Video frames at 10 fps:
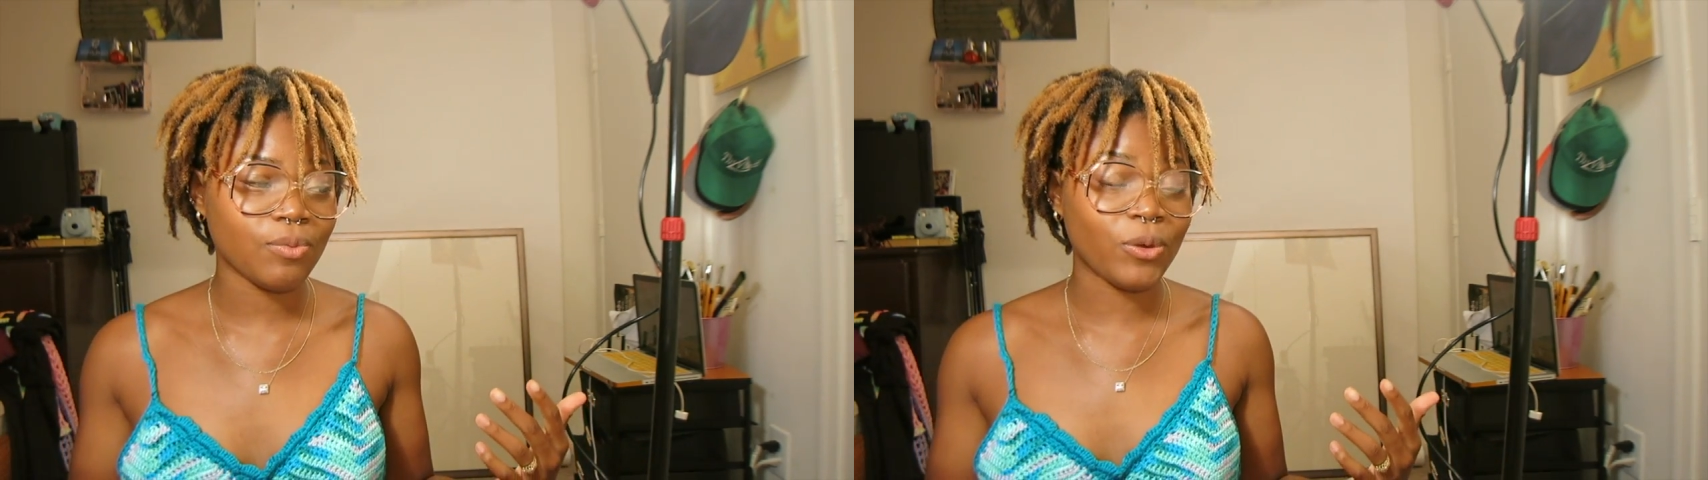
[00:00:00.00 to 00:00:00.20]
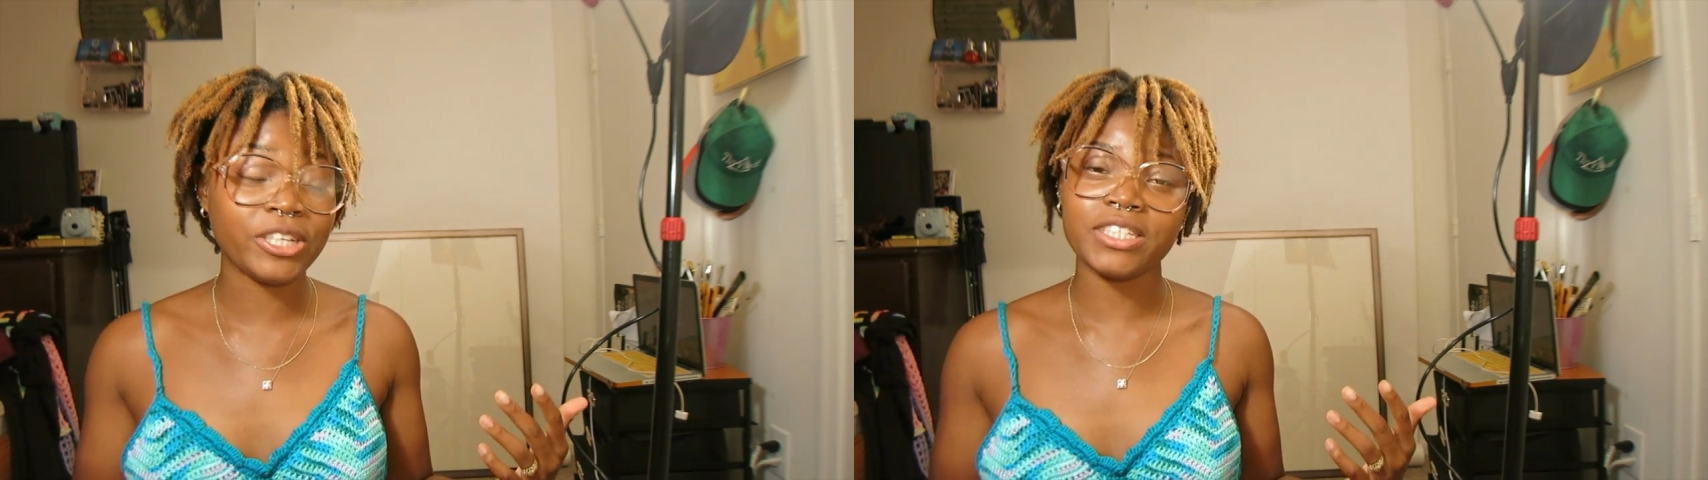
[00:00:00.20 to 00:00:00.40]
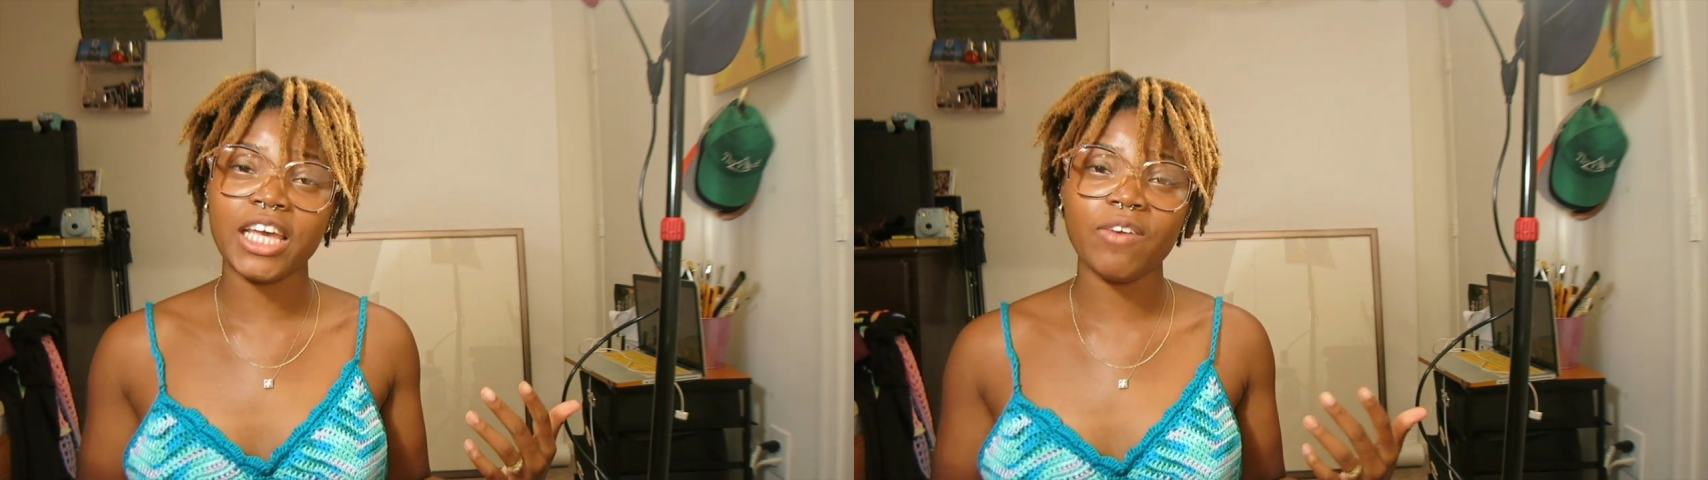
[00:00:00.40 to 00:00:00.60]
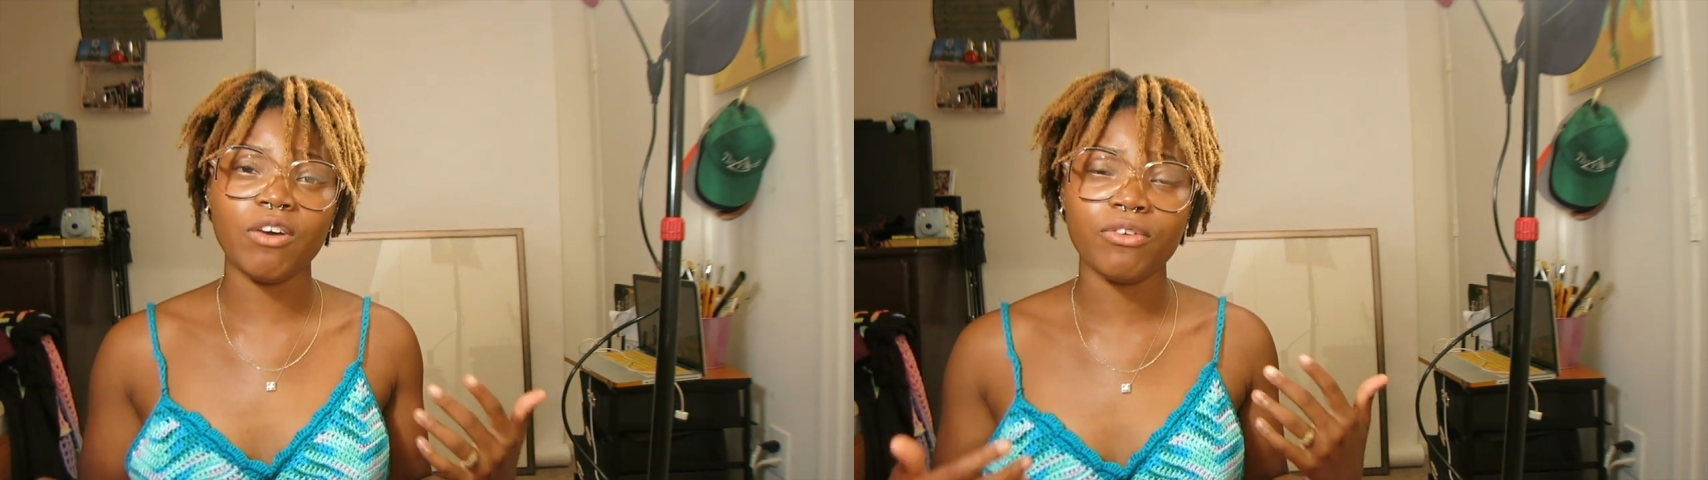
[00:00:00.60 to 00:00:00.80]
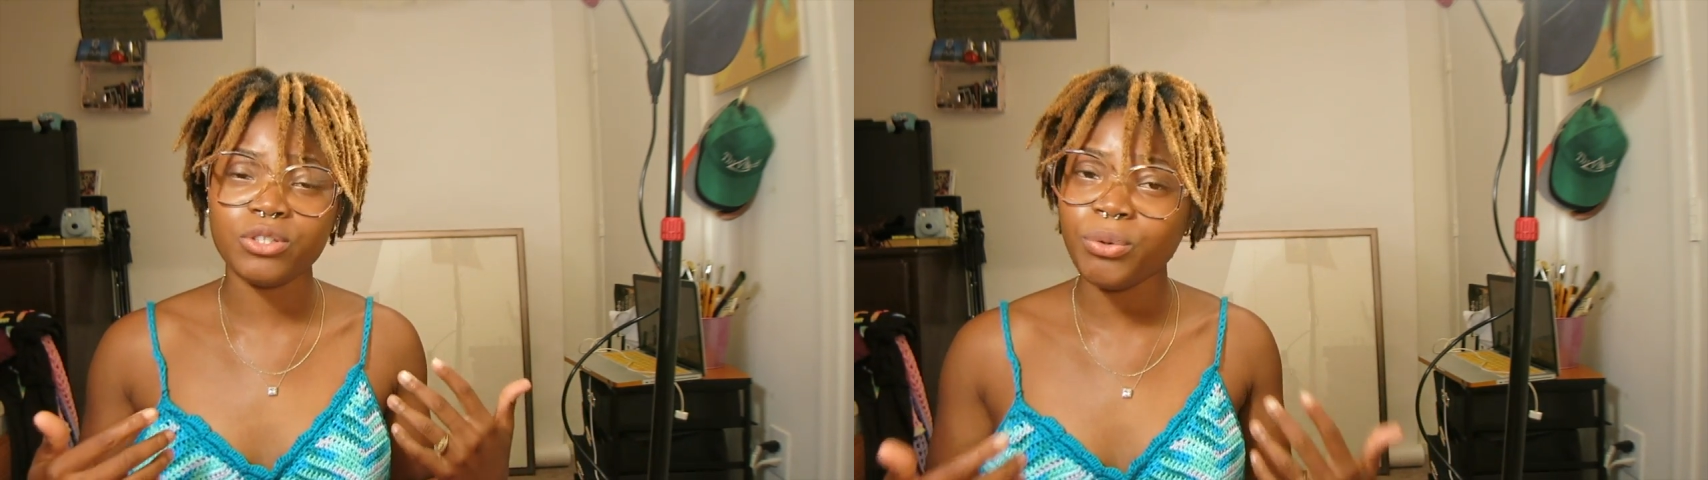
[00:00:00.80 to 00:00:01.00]
we just gave
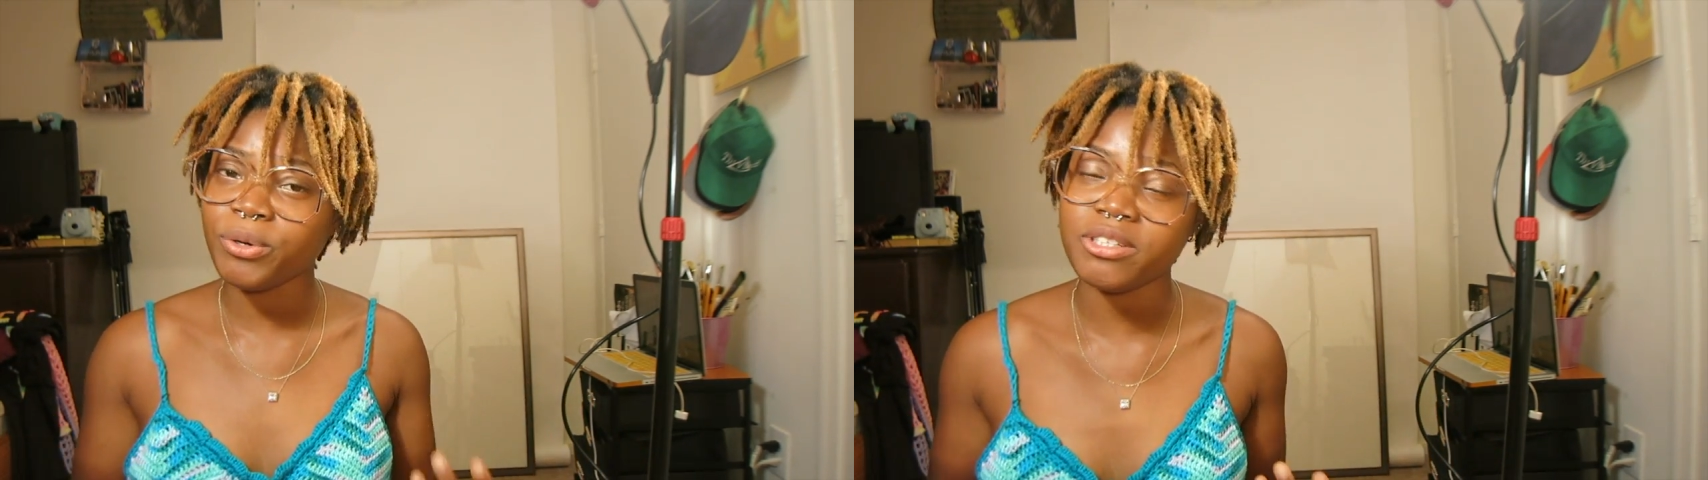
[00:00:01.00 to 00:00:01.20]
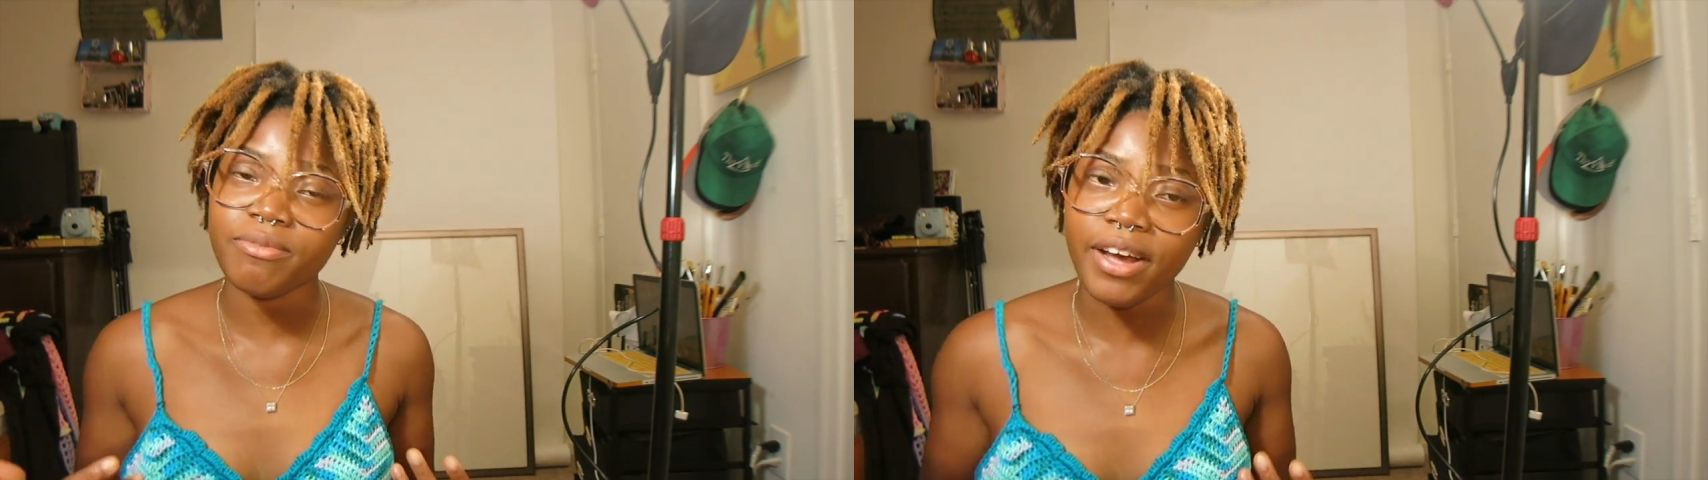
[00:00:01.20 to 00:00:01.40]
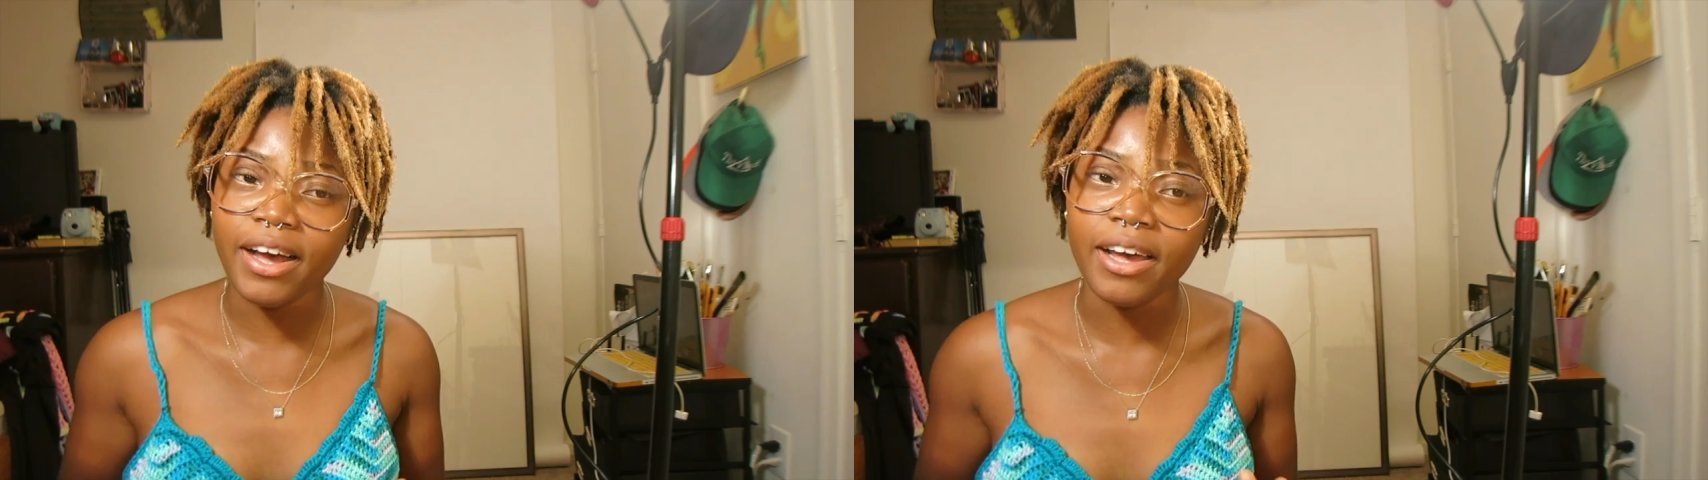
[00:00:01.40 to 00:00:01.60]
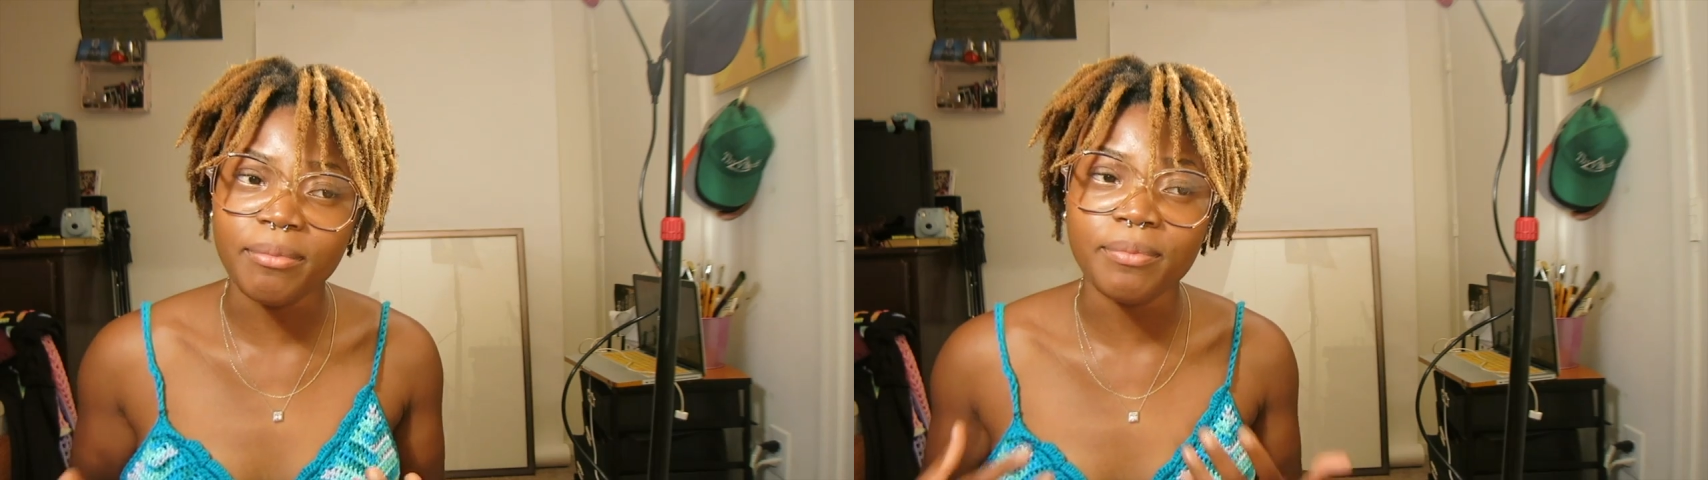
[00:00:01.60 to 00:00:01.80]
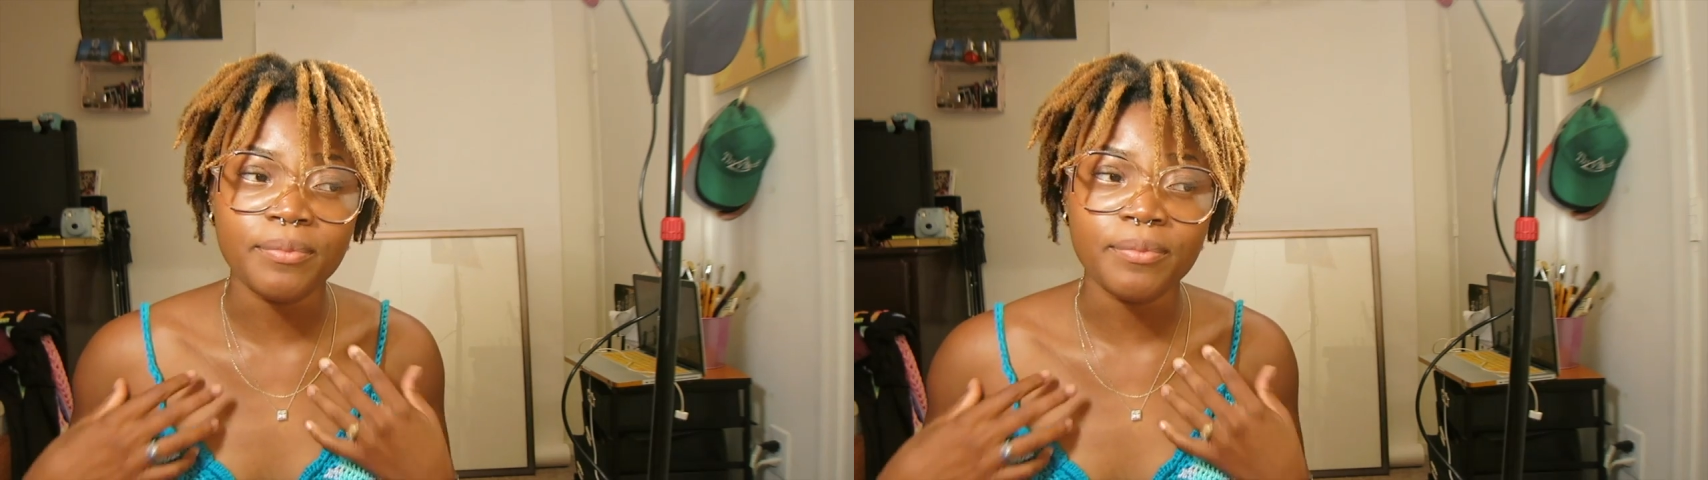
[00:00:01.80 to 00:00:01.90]
off a tourist vibe